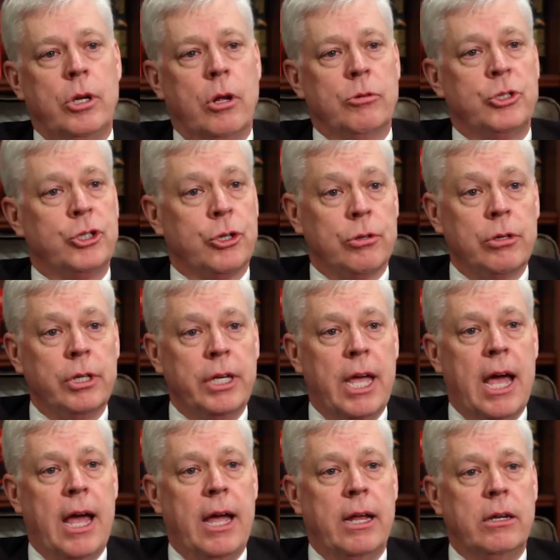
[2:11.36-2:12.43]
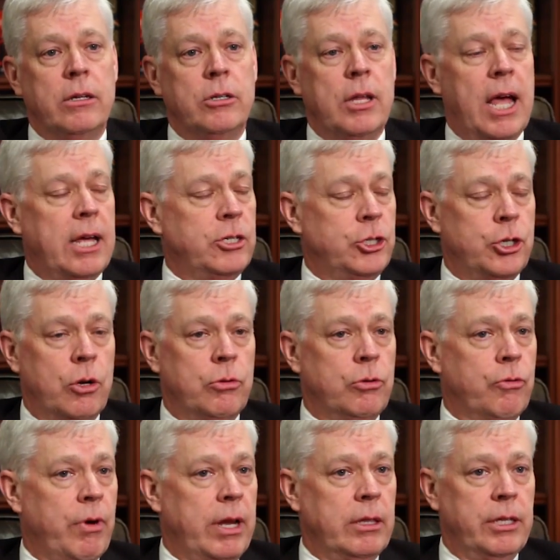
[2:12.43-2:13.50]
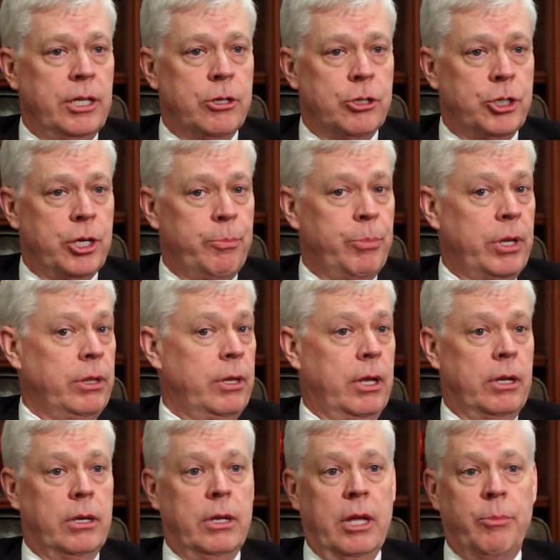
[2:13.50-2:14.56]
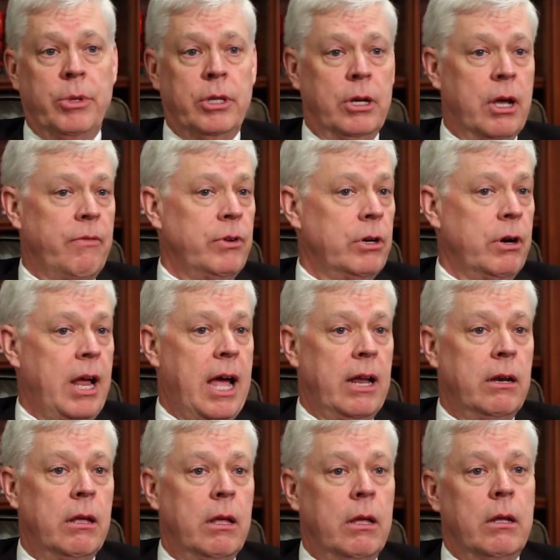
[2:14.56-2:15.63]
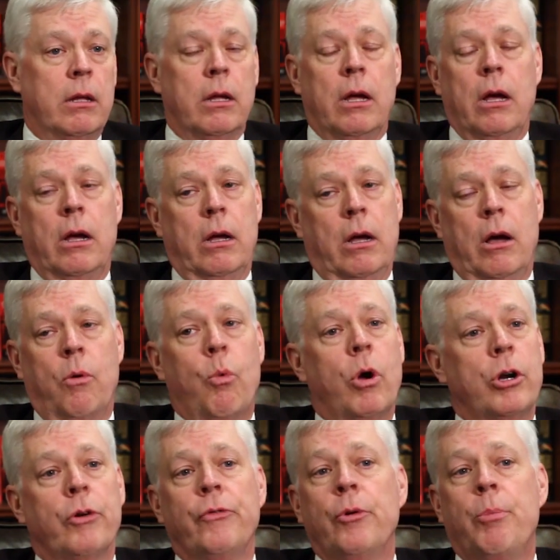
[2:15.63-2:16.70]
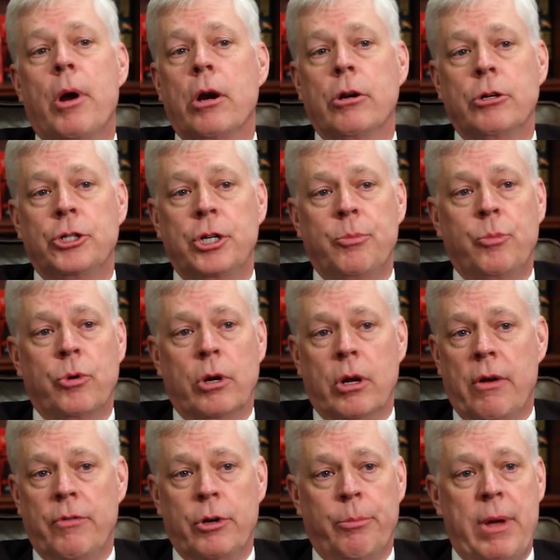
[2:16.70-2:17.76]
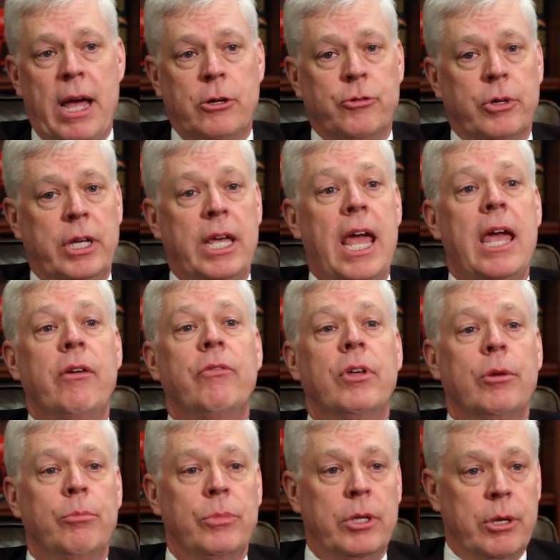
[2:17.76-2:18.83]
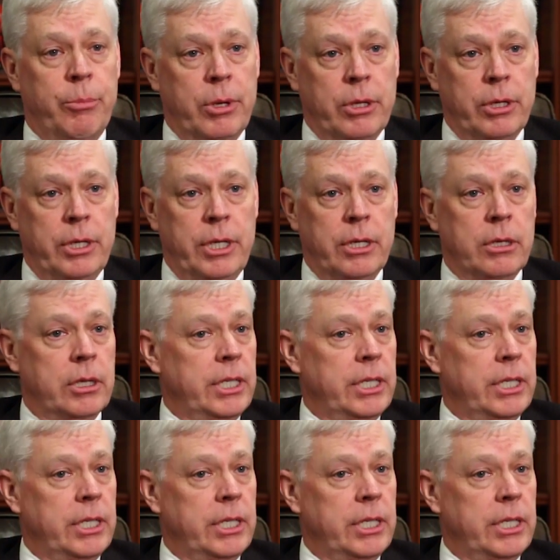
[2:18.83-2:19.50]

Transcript: you know, certainly has shown great leadership, and him and the governor had a wonderful partnership where Governor Patrick gave him the ability to